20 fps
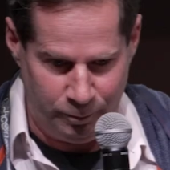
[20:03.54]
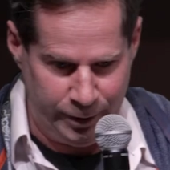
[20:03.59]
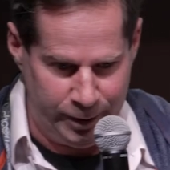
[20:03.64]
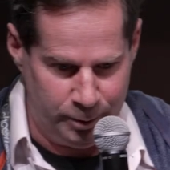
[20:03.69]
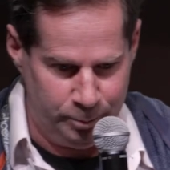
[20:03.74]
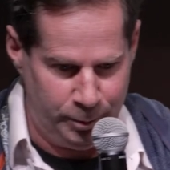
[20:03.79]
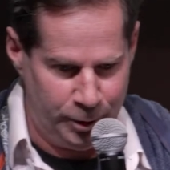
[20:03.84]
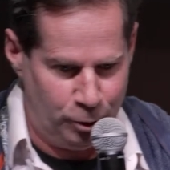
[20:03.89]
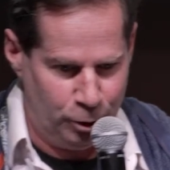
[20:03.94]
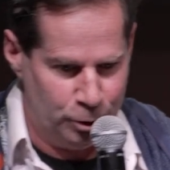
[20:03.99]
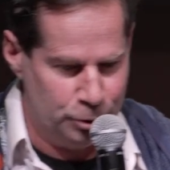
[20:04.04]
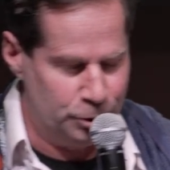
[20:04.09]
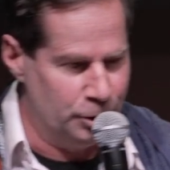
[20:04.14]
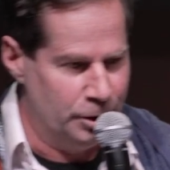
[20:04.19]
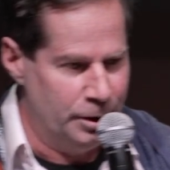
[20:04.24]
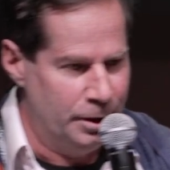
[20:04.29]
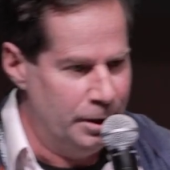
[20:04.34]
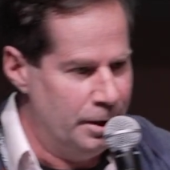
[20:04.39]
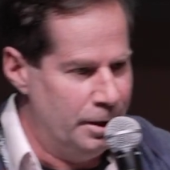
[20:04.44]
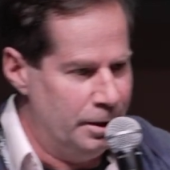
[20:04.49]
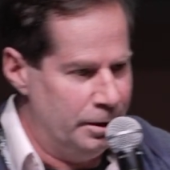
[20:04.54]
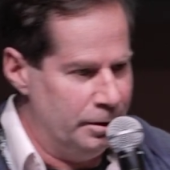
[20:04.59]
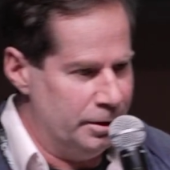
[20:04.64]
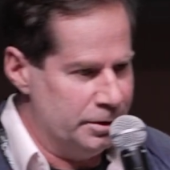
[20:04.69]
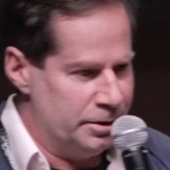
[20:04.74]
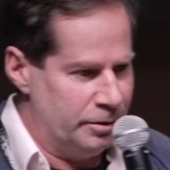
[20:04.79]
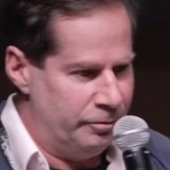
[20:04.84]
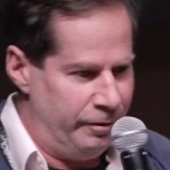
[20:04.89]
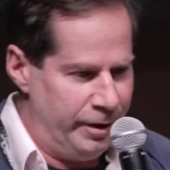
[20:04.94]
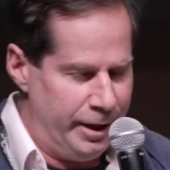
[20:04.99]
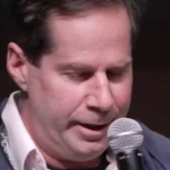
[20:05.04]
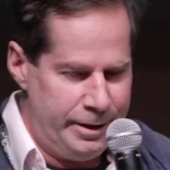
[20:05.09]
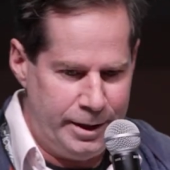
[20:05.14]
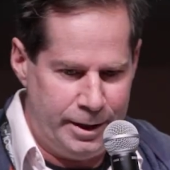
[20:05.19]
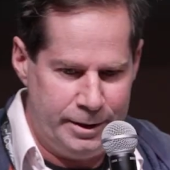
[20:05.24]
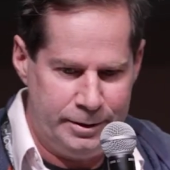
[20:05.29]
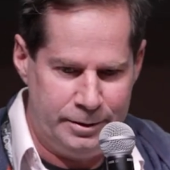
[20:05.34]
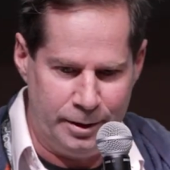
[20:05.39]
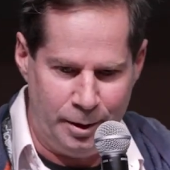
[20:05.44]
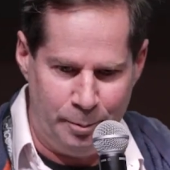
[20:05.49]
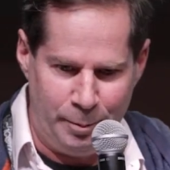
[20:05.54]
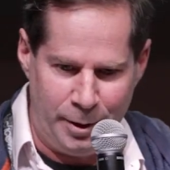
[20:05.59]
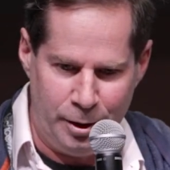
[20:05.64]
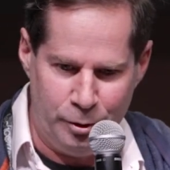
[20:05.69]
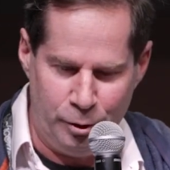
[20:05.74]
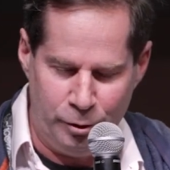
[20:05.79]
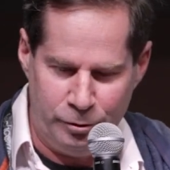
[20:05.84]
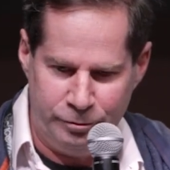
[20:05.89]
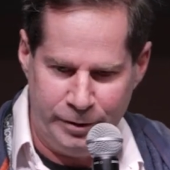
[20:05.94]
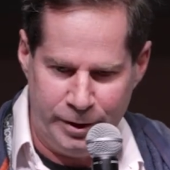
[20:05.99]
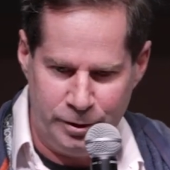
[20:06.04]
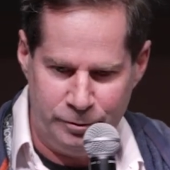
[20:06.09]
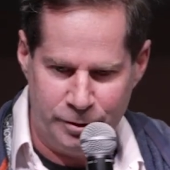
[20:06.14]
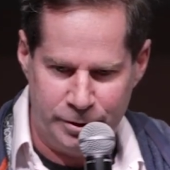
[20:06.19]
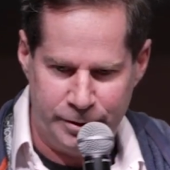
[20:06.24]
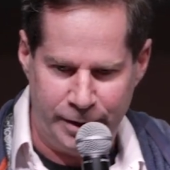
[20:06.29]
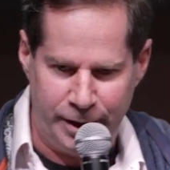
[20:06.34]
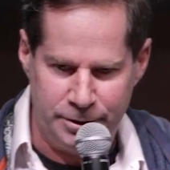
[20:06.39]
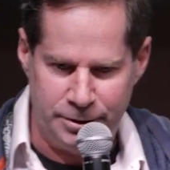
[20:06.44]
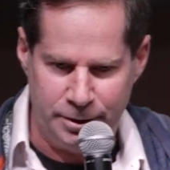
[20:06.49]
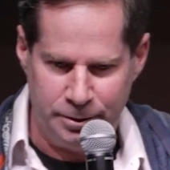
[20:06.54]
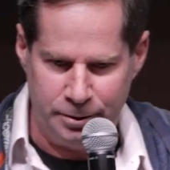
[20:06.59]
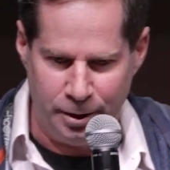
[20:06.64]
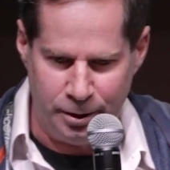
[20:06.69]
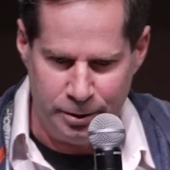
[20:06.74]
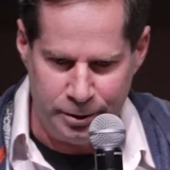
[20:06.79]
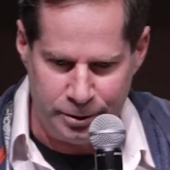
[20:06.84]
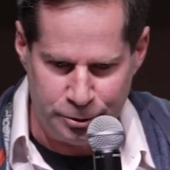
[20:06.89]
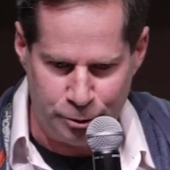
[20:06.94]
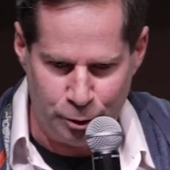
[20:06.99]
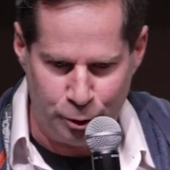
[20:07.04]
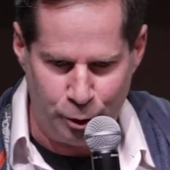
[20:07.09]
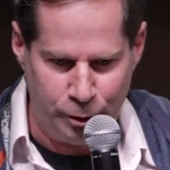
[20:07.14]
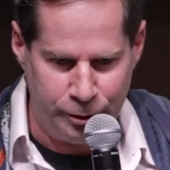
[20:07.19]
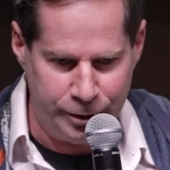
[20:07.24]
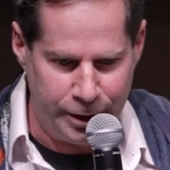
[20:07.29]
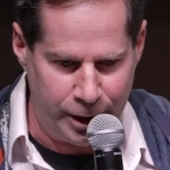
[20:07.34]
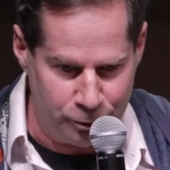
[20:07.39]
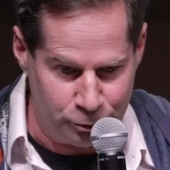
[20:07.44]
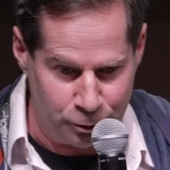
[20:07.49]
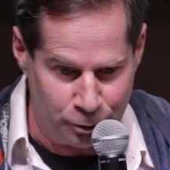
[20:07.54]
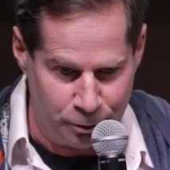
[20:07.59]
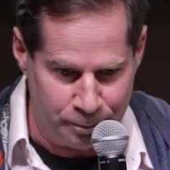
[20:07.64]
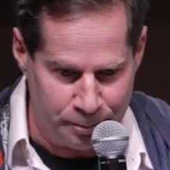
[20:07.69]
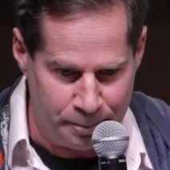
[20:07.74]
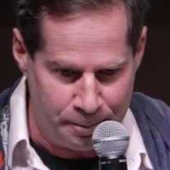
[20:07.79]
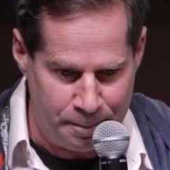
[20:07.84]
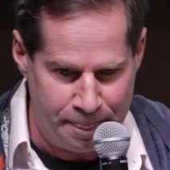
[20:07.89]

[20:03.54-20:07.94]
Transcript: right? Because there's a finite amount of advertising dollars to go around.